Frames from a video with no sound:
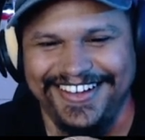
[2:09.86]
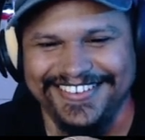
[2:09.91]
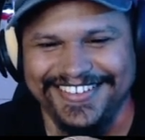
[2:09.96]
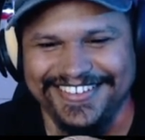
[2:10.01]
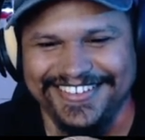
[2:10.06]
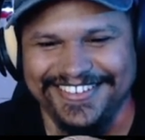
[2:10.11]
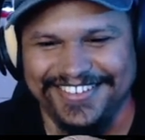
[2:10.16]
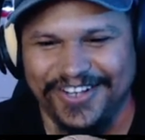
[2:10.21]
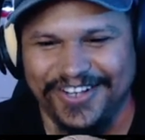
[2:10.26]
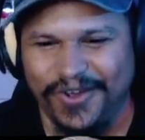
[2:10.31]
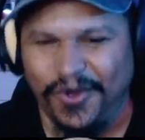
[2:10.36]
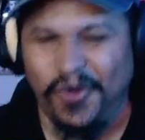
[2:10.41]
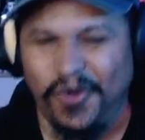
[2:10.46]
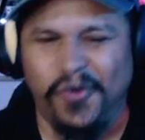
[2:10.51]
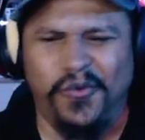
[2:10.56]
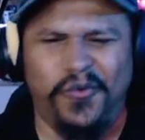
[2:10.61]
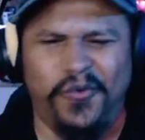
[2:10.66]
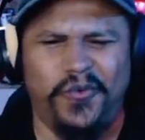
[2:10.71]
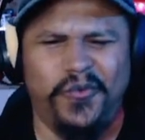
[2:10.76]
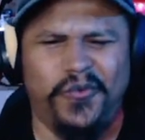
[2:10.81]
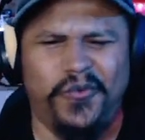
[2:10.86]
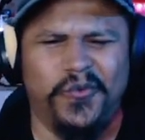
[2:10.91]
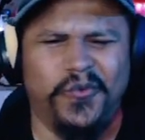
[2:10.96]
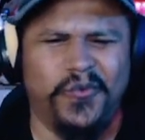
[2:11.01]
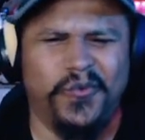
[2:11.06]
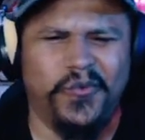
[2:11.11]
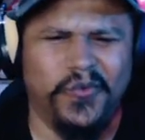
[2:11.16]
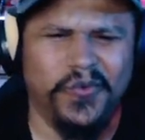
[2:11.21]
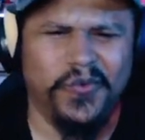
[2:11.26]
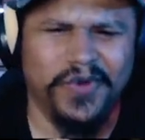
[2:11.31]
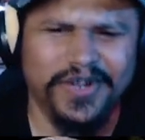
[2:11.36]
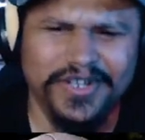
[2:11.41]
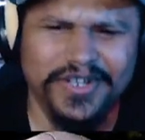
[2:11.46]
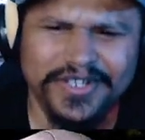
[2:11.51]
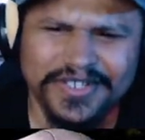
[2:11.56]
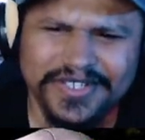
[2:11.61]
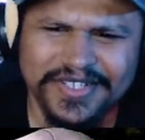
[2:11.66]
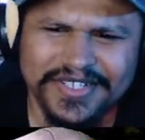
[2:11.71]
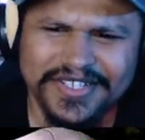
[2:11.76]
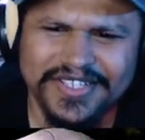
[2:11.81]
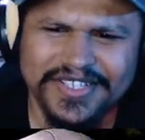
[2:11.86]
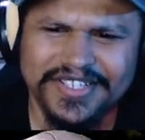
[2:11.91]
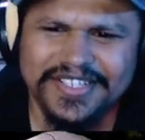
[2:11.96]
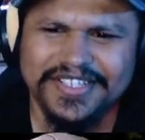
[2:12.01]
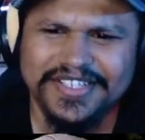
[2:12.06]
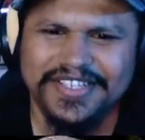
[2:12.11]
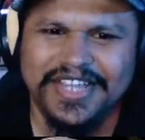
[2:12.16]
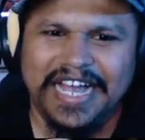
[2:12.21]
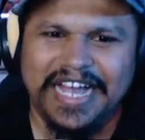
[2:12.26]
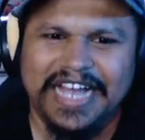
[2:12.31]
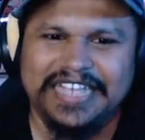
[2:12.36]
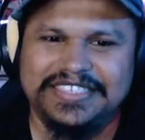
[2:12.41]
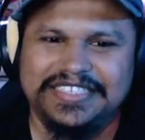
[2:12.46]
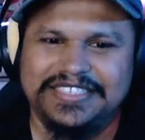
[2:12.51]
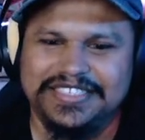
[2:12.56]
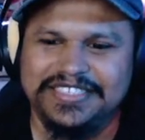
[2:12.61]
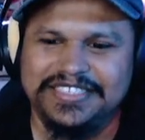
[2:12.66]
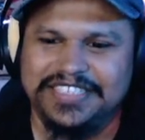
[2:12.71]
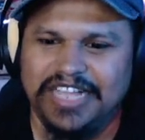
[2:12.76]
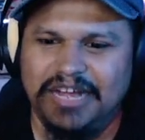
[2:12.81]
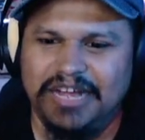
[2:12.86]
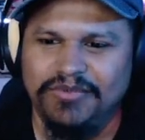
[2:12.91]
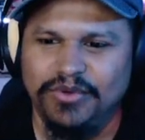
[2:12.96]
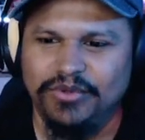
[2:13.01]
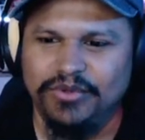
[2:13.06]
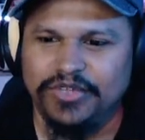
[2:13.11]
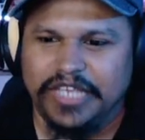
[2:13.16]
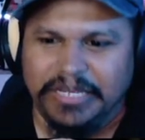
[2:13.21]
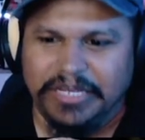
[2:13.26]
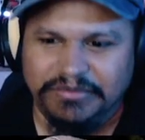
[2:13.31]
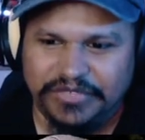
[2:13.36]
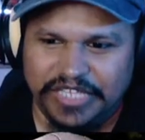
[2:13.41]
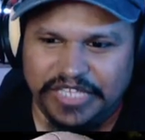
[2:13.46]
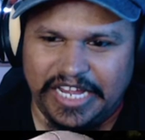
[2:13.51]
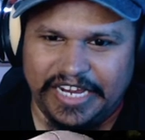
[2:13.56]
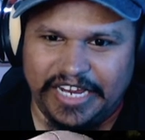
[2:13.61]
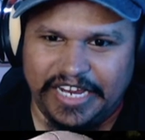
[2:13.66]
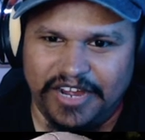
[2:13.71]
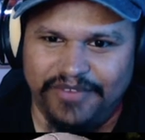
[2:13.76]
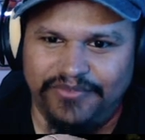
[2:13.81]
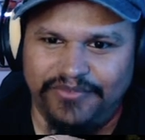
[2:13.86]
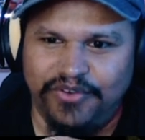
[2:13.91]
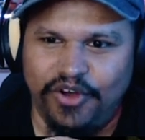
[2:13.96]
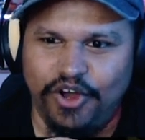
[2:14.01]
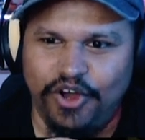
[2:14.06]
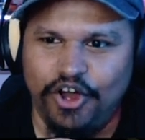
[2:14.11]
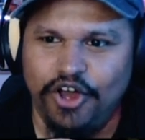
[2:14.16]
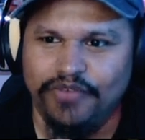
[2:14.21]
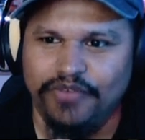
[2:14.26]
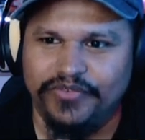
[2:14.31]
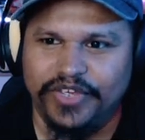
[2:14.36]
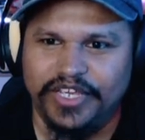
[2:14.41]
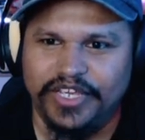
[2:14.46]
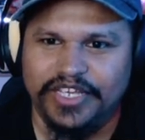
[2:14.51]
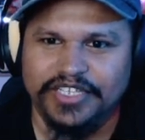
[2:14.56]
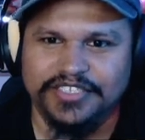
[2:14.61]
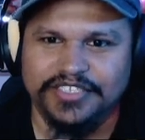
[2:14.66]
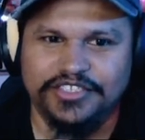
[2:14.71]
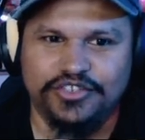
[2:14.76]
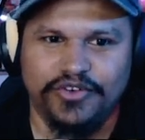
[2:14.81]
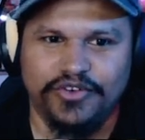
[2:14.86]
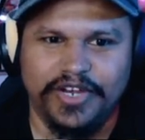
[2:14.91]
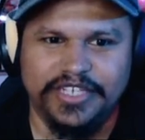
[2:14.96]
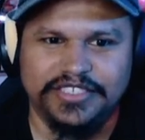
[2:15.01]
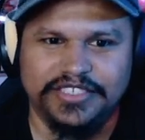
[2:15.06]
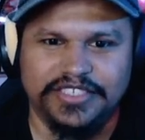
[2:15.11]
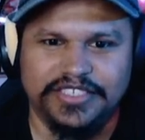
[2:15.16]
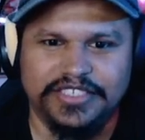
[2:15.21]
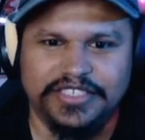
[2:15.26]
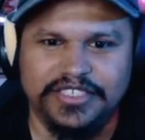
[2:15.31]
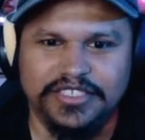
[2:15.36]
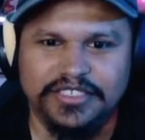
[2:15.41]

Let's go. Nice. This level keeps like evolving. It's crazy.